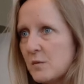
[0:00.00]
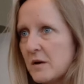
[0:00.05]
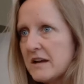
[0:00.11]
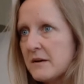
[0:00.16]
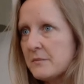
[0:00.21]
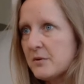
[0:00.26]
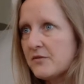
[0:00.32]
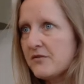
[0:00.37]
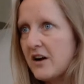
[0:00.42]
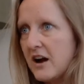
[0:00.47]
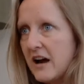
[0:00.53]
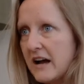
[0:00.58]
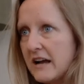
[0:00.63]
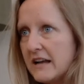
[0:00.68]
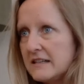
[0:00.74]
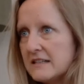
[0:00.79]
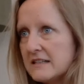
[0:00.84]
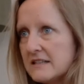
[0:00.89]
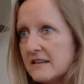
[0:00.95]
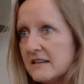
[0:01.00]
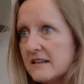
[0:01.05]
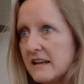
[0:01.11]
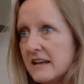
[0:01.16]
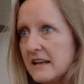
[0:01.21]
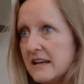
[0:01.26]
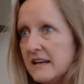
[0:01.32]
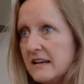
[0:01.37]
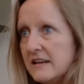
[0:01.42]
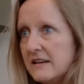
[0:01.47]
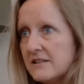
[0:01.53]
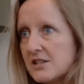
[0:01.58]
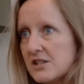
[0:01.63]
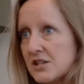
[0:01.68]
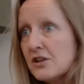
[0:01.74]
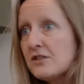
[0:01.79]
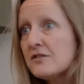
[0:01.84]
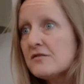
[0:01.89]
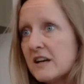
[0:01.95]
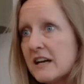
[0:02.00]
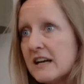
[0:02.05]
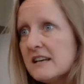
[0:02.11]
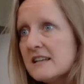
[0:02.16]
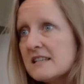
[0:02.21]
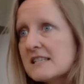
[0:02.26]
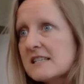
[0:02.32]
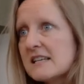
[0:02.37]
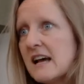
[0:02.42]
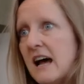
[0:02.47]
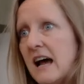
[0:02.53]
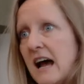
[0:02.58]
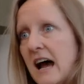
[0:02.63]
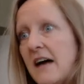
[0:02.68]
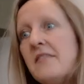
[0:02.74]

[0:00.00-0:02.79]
we can provide the service